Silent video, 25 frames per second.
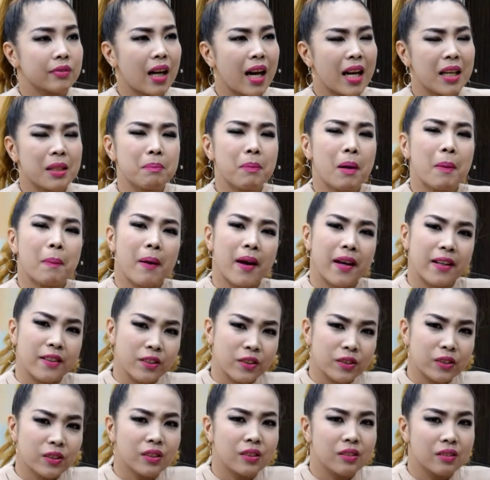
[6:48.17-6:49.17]
kahit pa
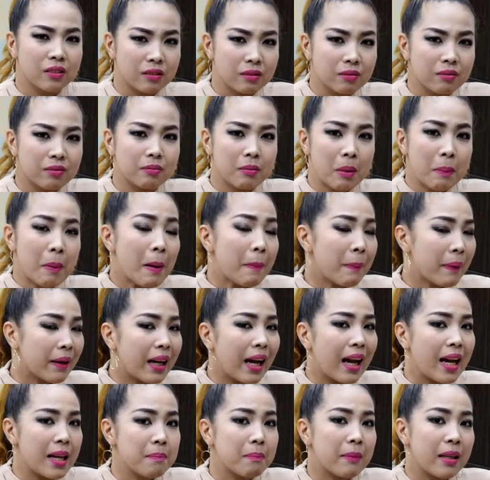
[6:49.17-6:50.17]
paano,
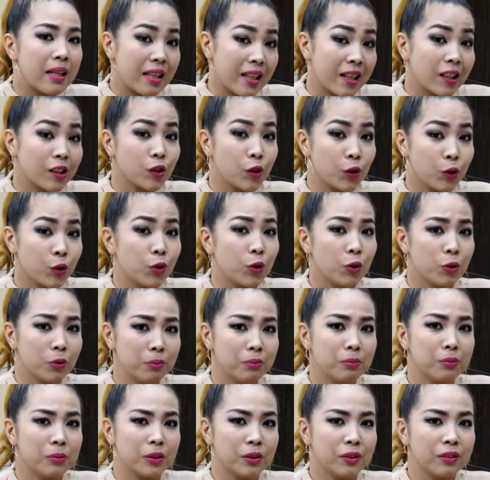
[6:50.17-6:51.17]
mapapagaan man lang yung
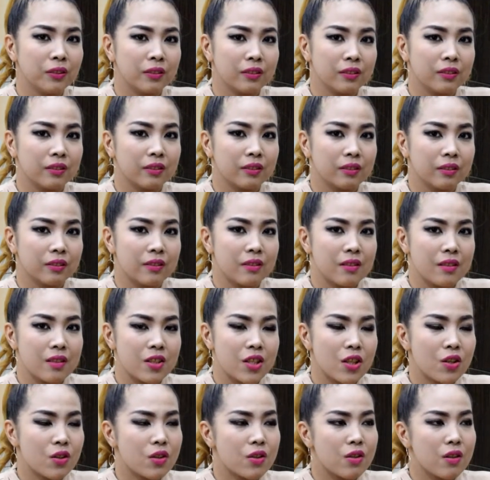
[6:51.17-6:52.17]
loob mo.
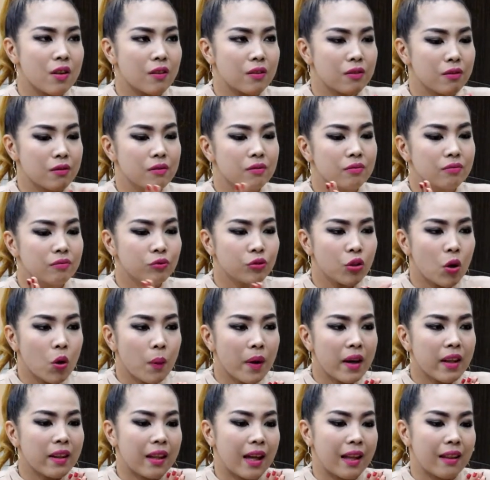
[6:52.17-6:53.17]
Just
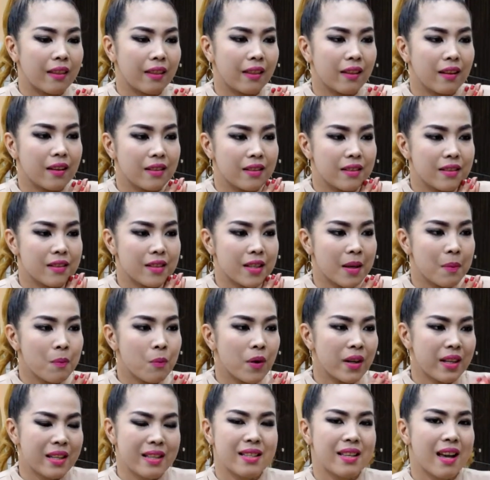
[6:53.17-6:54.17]
knowing that
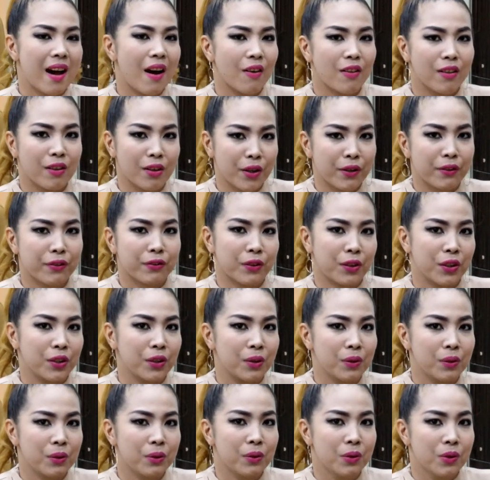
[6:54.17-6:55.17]
someone is out there for
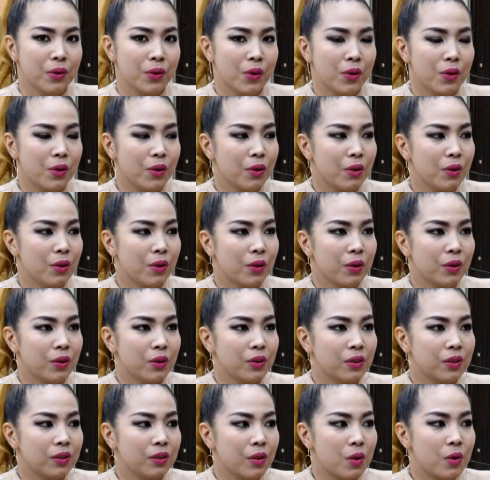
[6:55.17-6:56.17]
you,
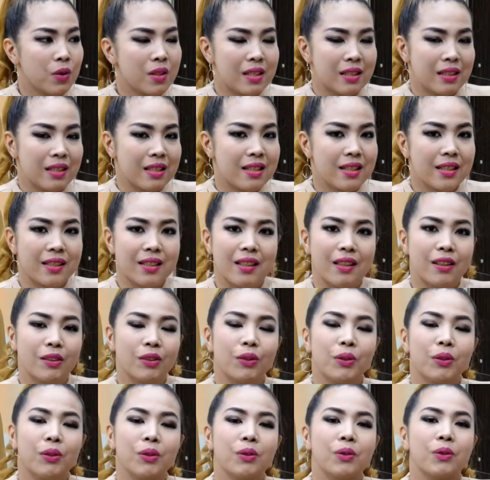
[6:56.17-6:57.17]
who's
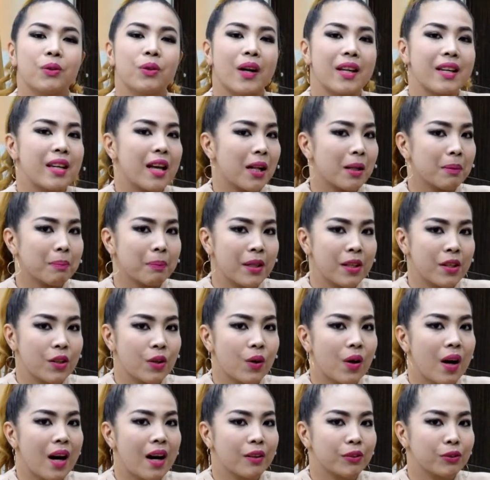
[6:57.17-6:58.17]
listening to you and
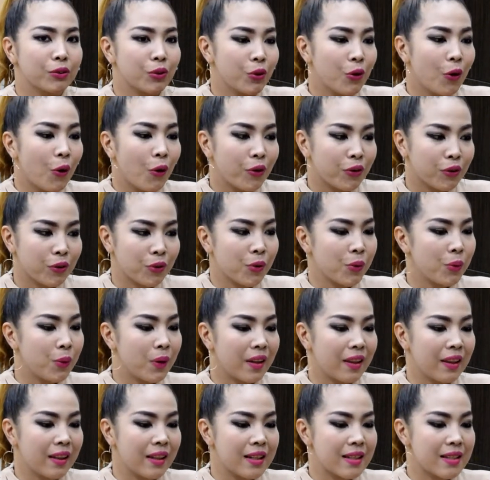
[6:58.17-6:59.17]
helping you out to go
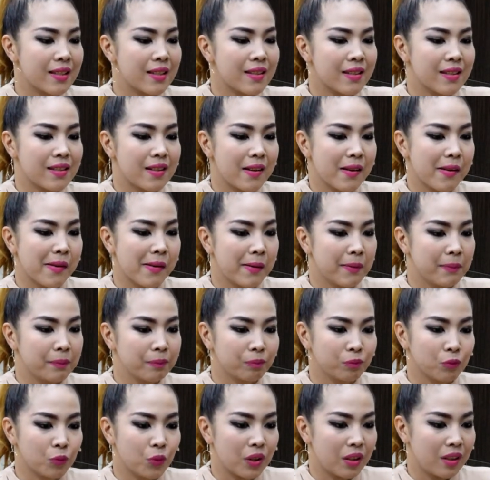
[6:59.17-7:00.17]
through with
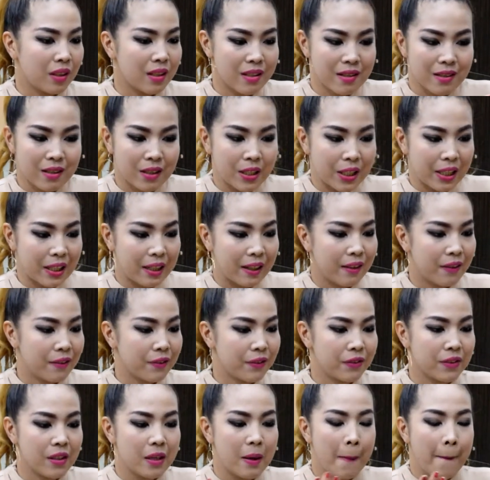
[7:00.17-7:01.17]
this
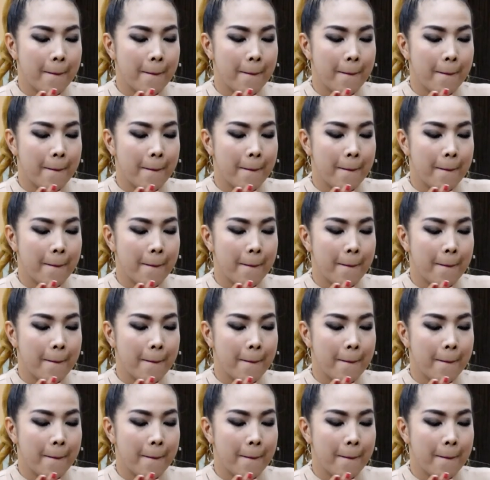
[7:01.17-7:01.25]
grief.